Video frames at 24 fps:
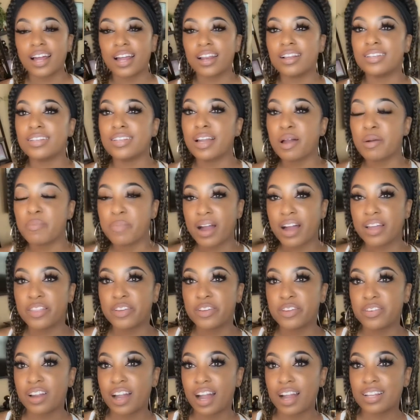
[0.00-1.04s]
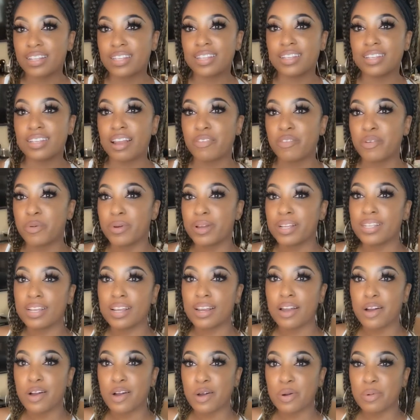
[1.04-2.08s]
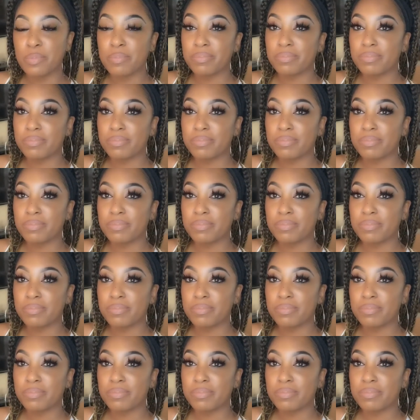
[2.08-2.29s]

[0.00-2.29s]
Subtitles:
to come bother you guys since everyone's at home.